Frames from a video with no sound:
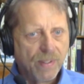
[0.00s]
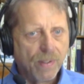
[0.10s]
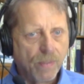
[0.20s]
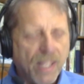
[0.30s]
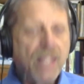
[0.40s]

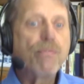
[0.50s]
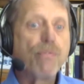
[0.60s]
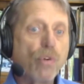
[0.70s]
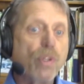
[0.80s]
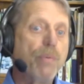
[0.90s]
He
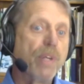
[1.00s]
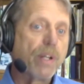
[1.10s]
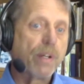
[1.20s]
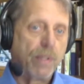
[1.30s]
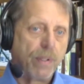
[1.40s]
fully
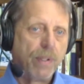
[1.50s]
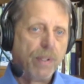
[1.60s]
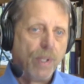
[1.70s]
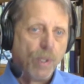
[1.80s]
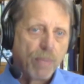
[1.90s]
recovered,
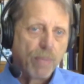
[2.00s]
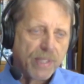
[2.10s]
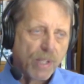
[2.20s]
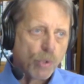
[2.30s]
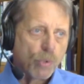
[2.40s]
but
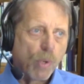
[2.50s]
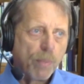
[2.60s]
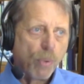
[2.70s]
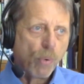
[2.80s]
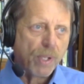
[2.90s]
there was one
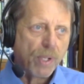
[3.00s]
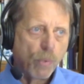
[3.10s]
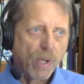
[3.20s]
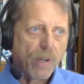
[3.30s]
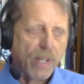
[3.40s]
point
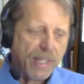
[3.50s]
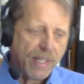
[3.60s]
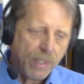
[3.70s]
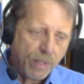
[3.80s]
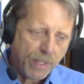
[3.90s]
where he